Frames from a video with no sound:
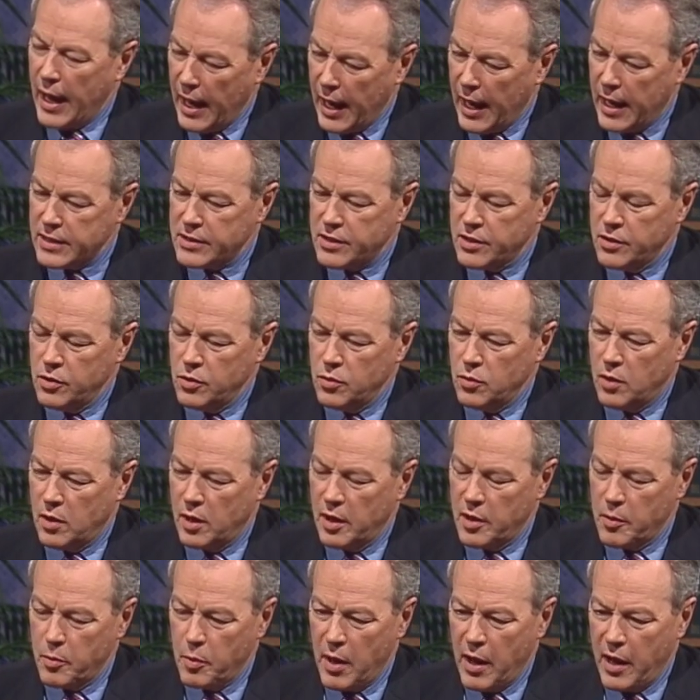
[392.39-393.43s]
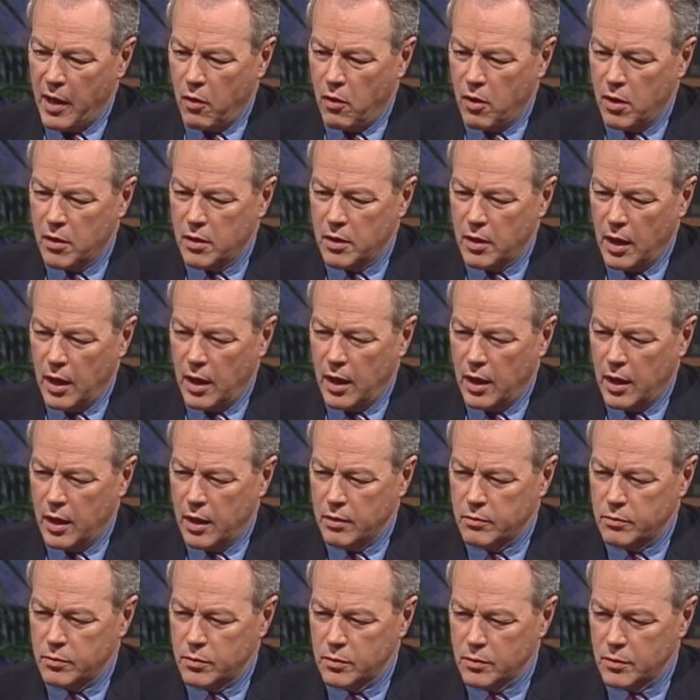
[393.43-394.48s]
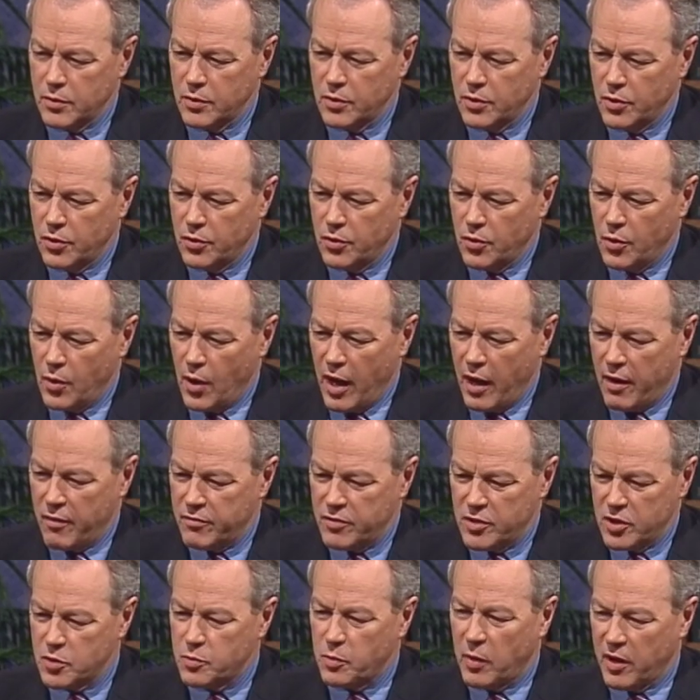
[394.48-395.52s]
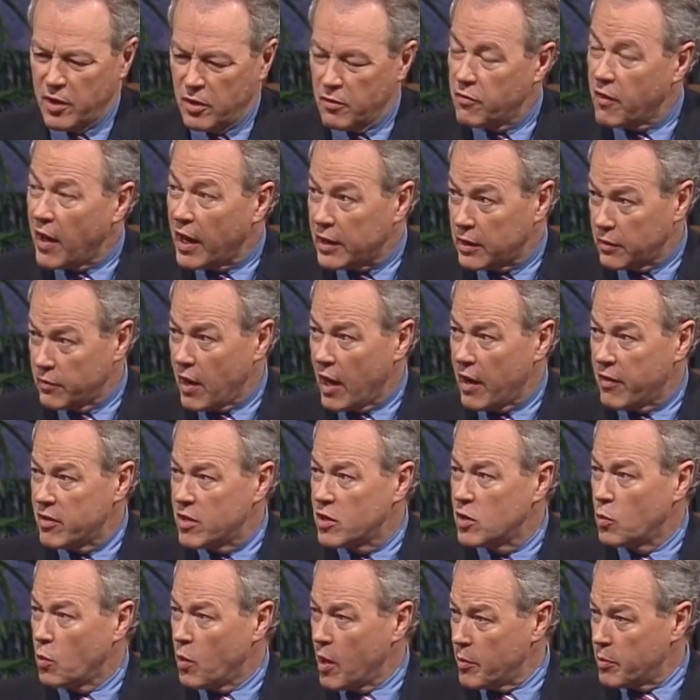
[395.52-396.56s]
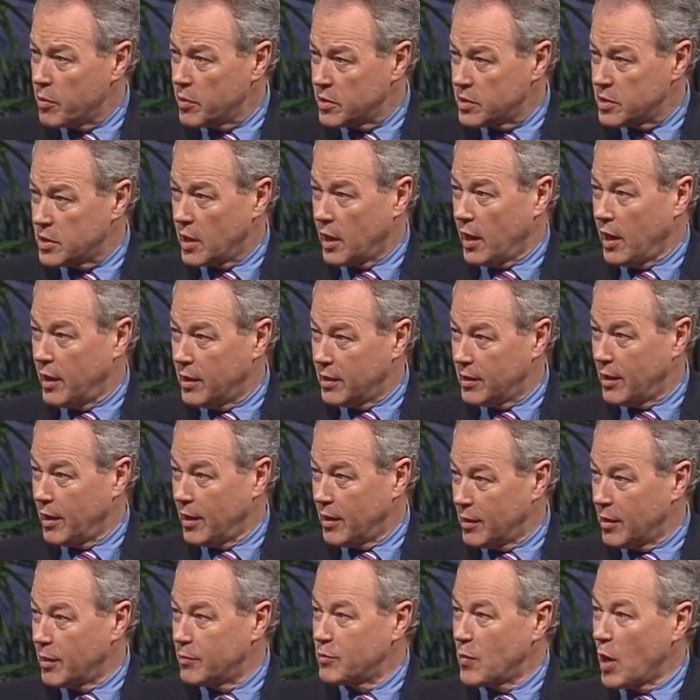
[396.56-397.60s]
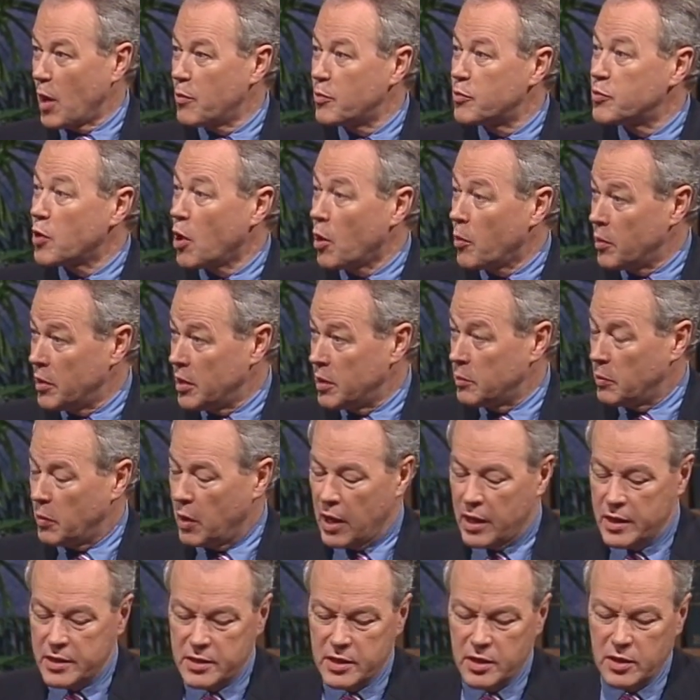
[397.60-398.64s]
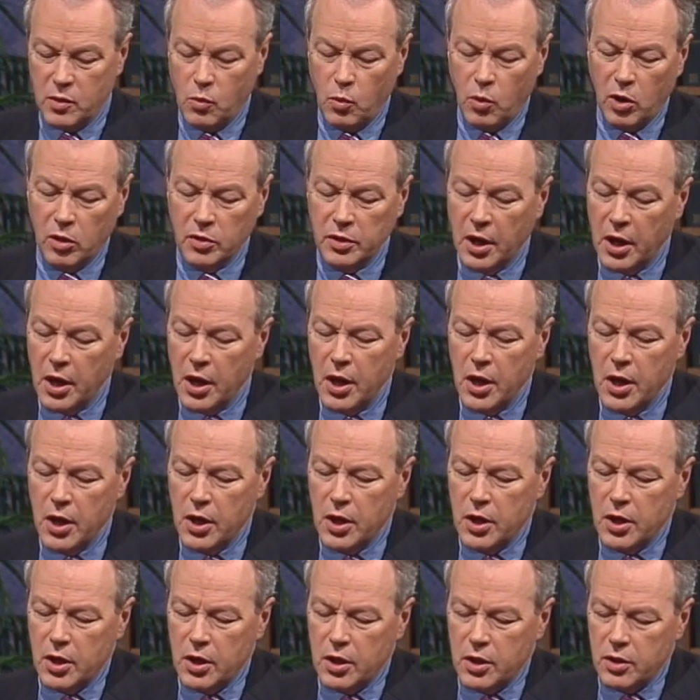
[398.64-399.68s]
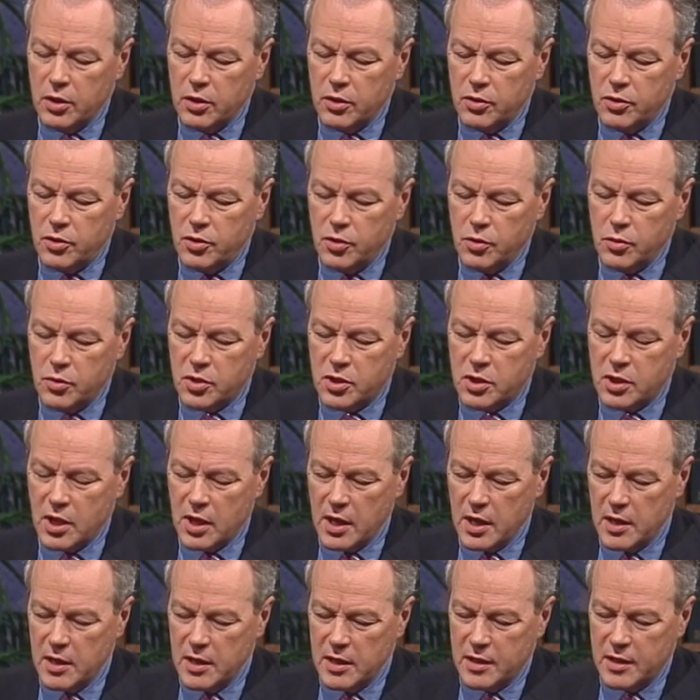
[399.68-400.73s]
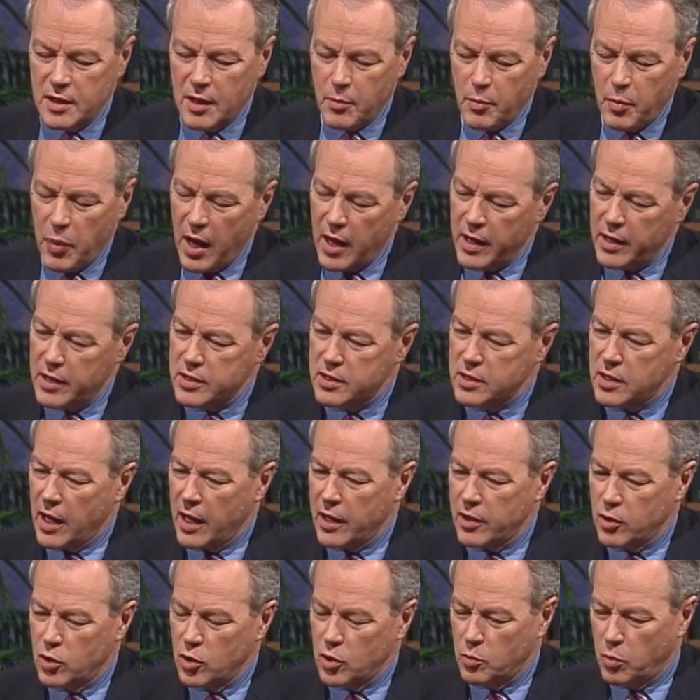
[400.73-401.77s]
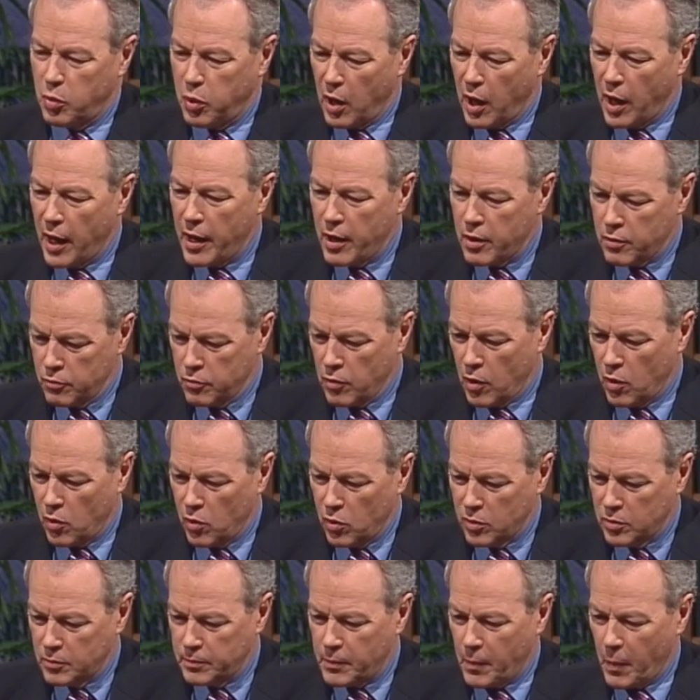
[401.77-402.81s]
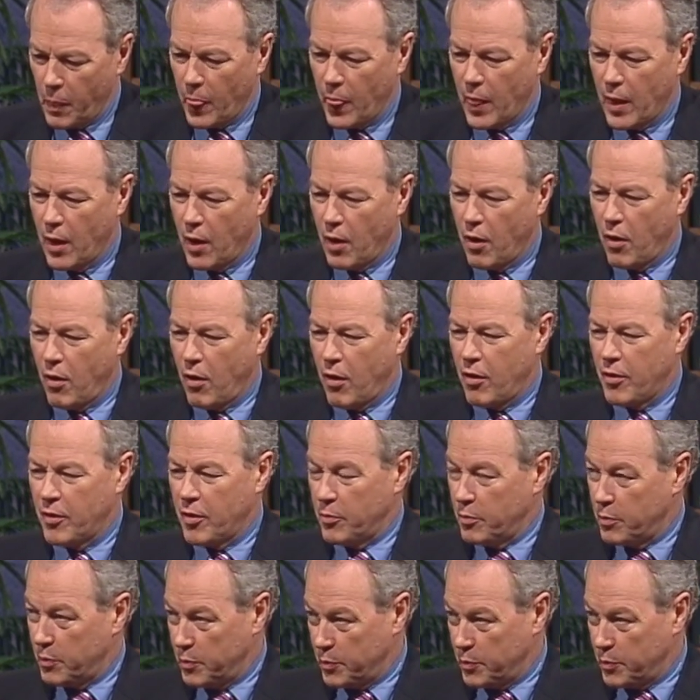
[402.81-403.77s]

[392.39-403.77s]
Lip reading: as a nuclear power, you have, just by the fact of having the weapons, a prominent place in the world. Do you see that Pakistan could play a role on a